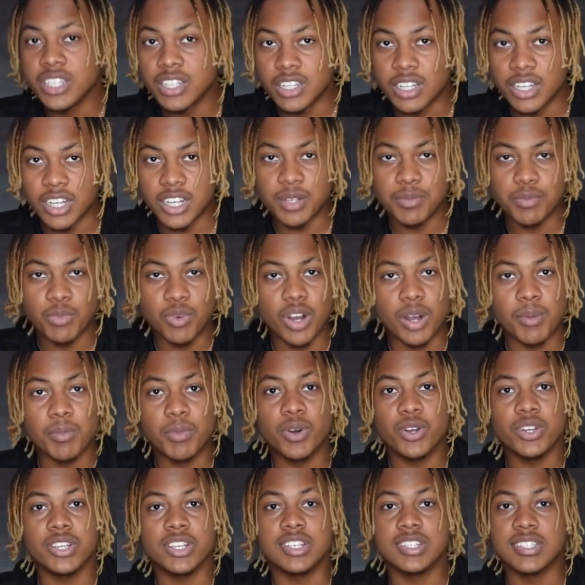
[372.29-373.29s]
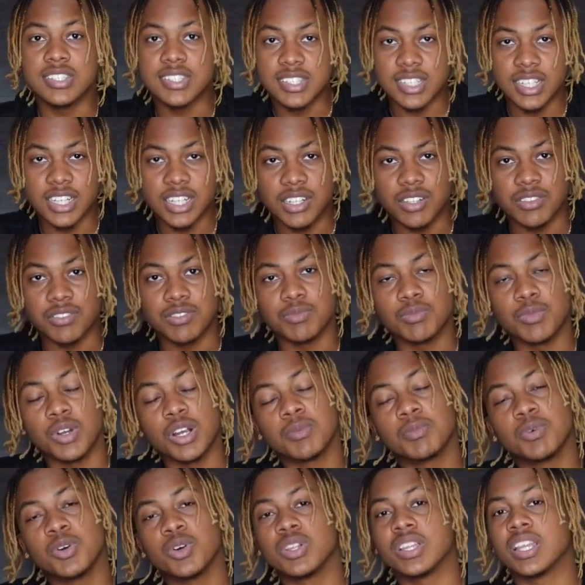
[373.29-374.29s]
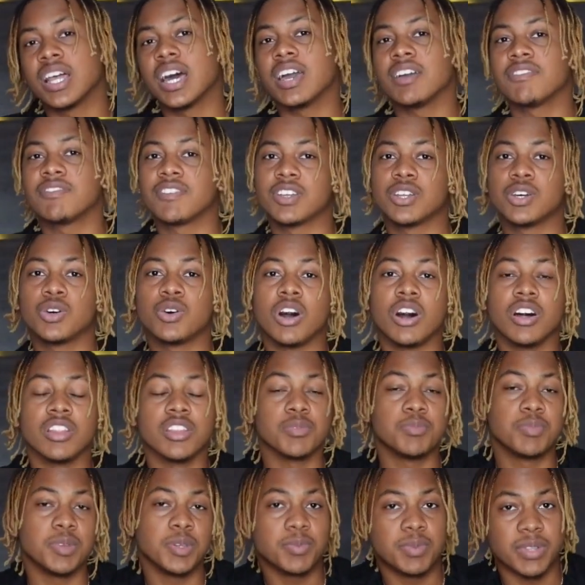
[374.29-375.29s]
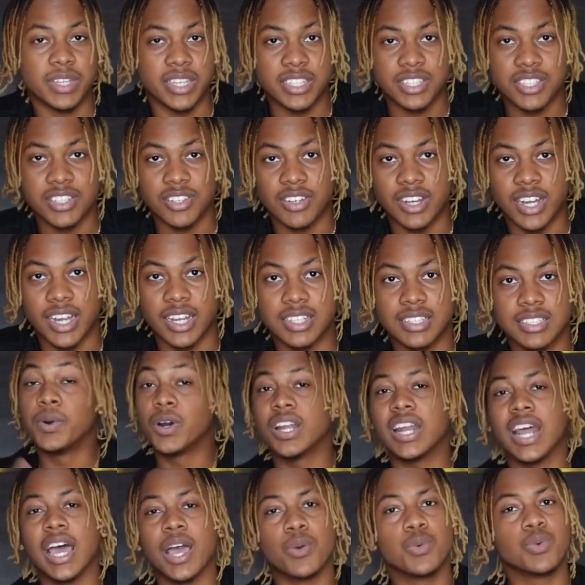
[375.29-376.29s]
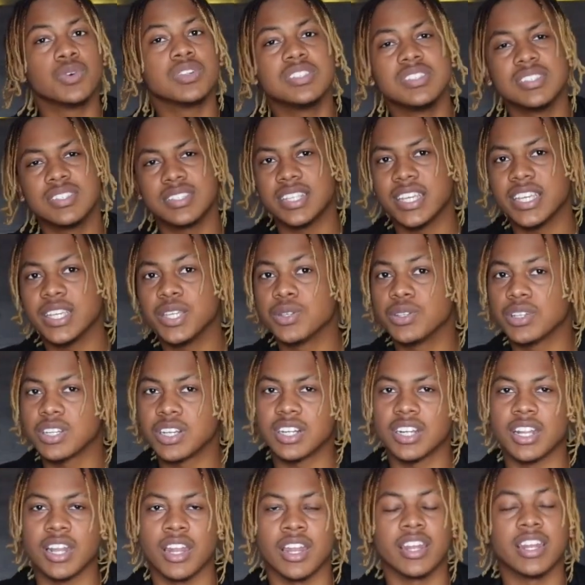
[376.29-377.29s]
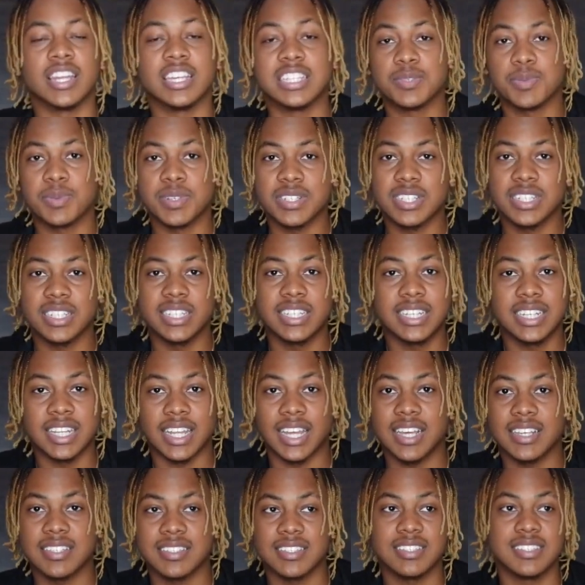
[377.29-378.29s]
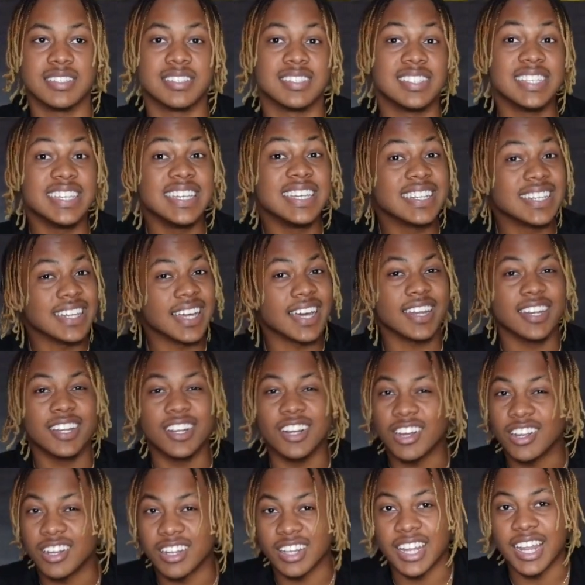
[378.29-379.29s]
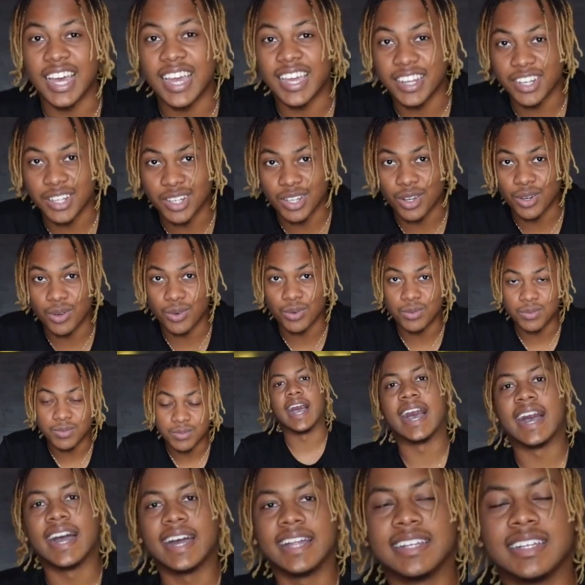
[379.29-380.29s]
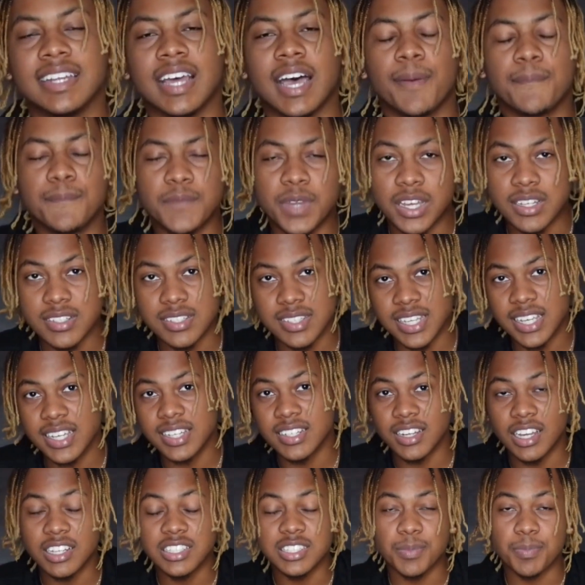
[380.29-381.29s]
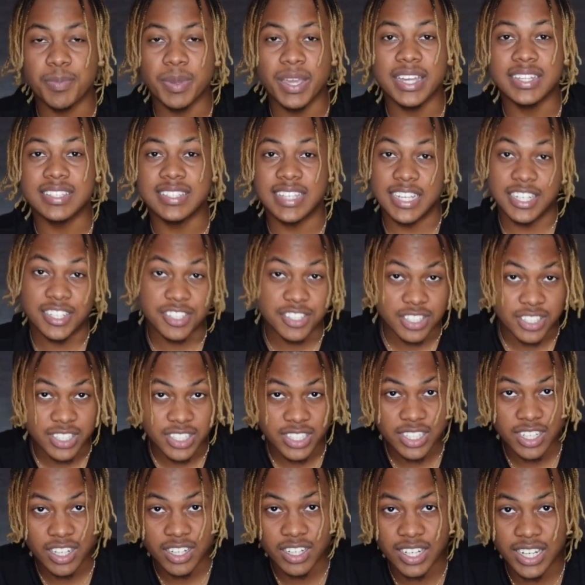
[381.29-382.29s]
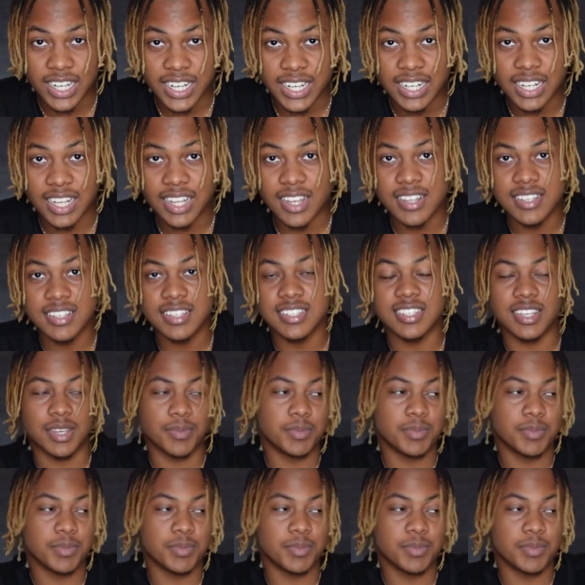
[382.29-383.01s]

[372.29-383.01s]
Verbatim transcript: you learn more about yourself, more about life and how other people interact. But I wouldn't say you learn a lot, especially in classes, seeing that they're online now. And I'm not saying not to pay attention in the online classes.